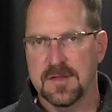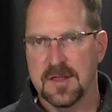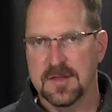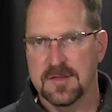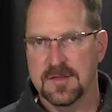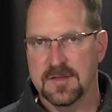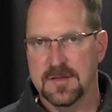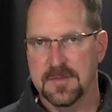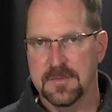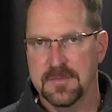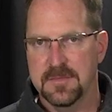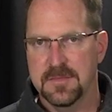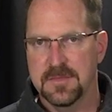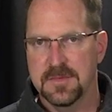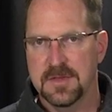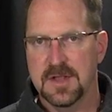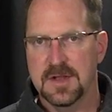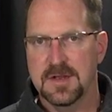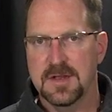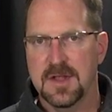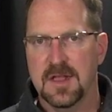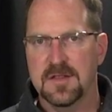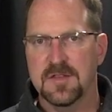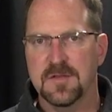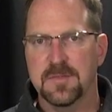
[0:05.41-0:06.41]
system,
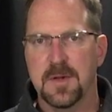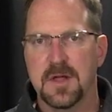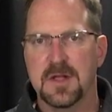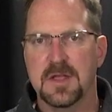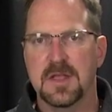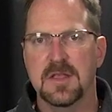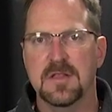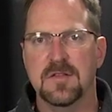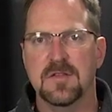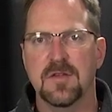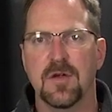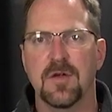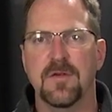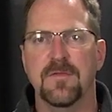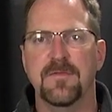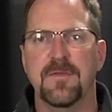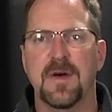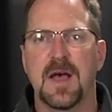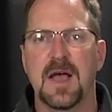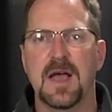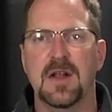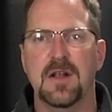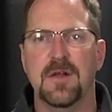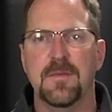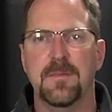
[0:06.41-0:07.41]
the Dust Monkeys are a
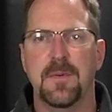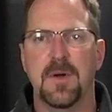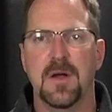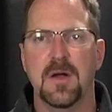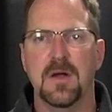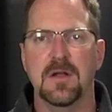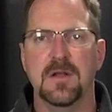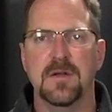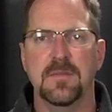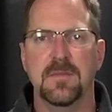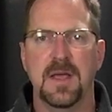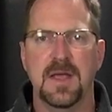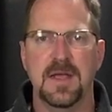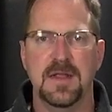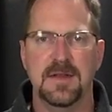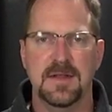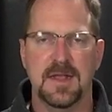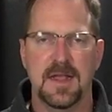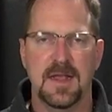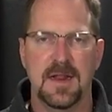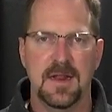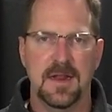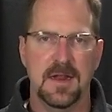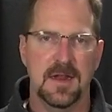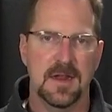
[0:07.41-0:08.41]
vital part in
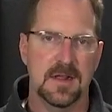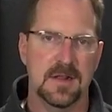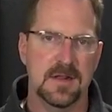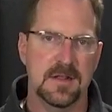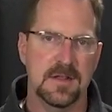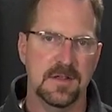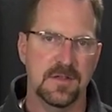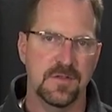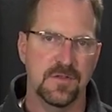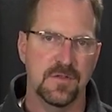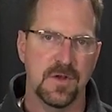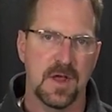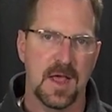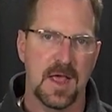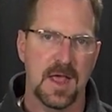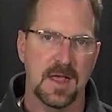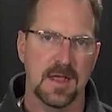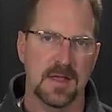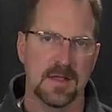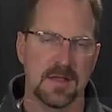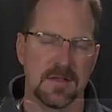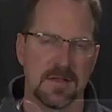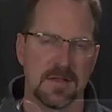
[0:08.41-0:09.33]
maintaining the clean track.